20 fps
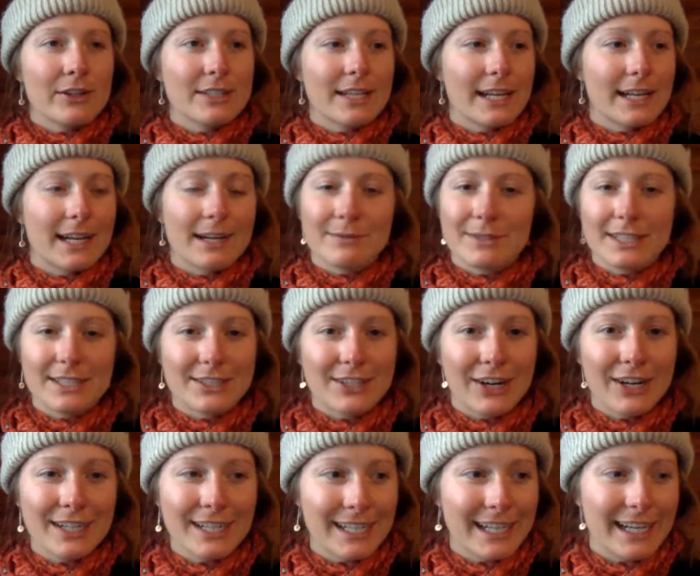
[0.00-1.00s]
it's like, I'm just
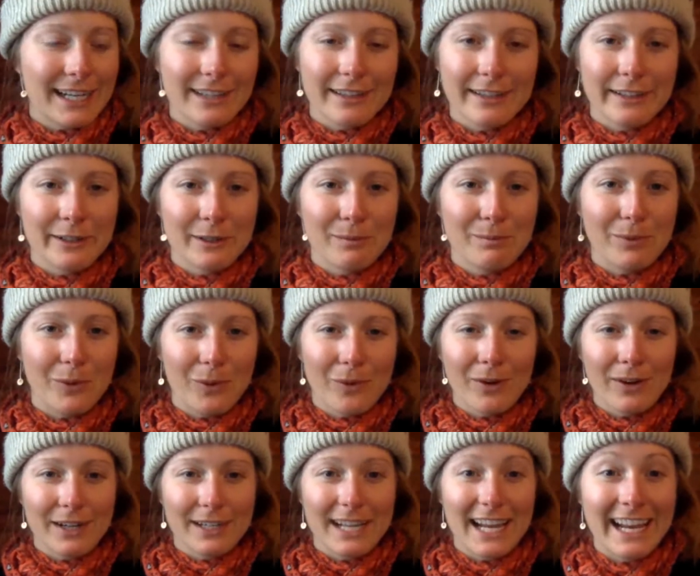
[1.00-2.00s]
starting to get a little
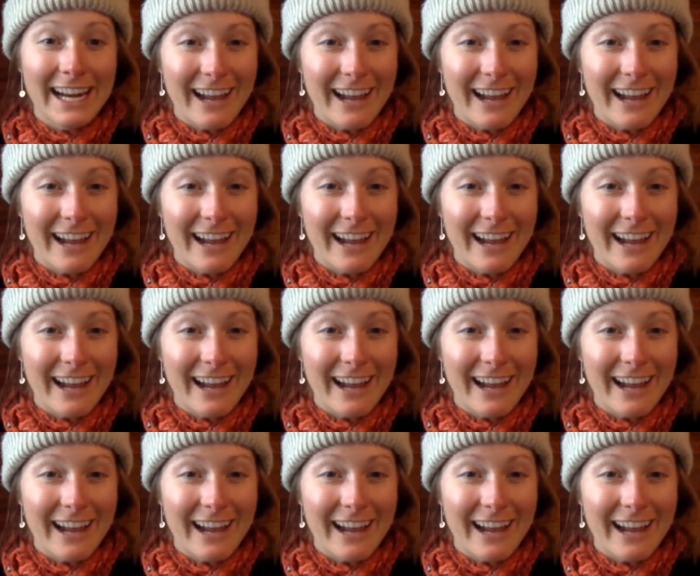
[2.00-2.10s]
bored.